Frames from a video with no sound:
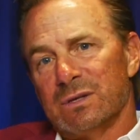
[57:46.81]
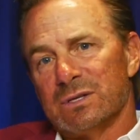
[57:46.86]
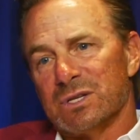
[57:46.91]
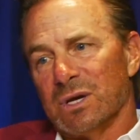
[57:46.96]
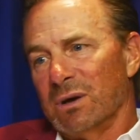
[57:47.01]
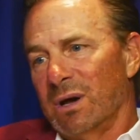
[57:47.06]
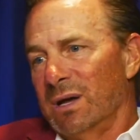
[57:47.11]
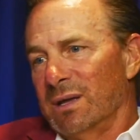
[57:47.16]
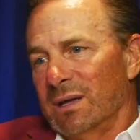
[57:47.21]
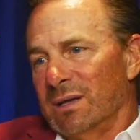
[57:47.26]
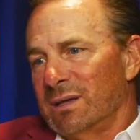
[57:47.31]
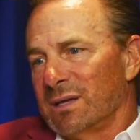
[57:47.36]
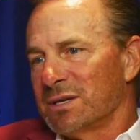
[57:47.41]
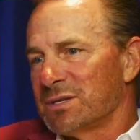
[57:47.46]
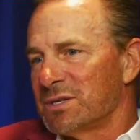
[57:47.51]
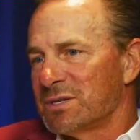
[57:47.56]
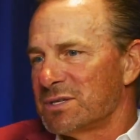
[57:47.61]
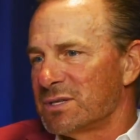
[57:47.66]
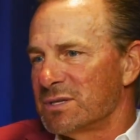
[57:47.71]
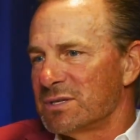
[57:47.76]
So I think
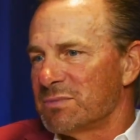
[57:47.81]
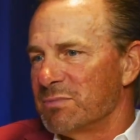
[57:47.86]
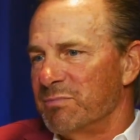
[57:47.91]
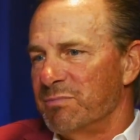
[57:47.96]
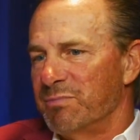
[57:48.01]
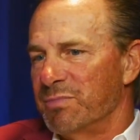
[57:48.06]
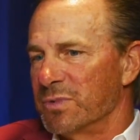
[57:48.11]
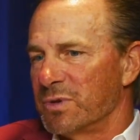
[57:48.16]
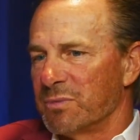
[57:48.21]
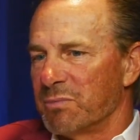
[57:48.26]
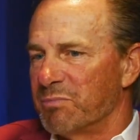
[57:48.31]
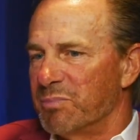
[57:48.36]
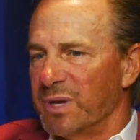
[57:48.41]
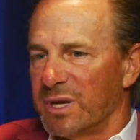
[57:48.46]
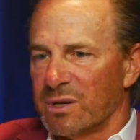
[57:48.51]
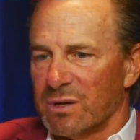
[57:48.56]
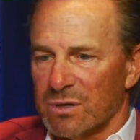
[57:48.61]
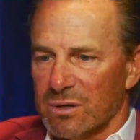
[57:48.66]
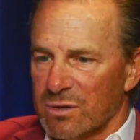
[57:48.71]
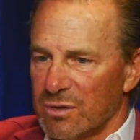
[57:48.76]
it's just this
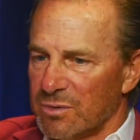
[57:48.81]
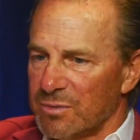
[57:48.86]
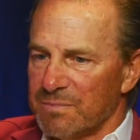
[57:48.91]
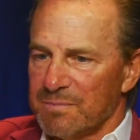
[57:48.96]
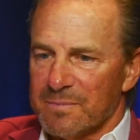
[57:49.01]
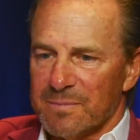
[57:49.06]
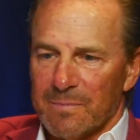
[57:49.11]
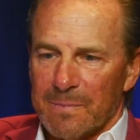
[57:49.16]
bigger